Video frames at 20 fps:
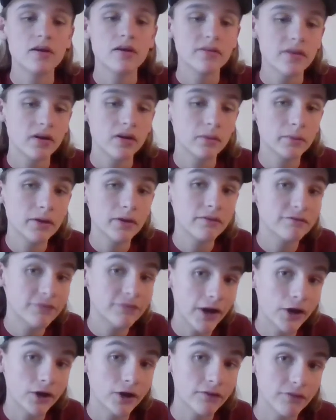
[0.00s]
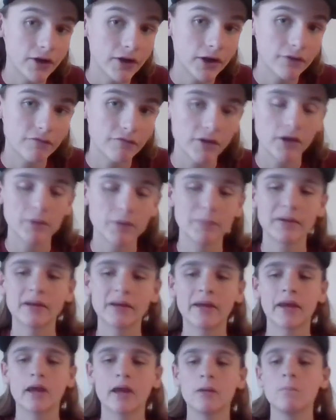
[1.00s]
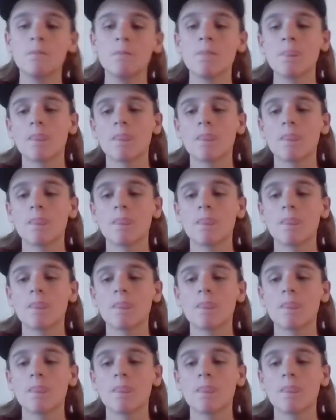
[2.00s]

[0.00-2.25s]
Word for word: That'll be a very, very, very big game.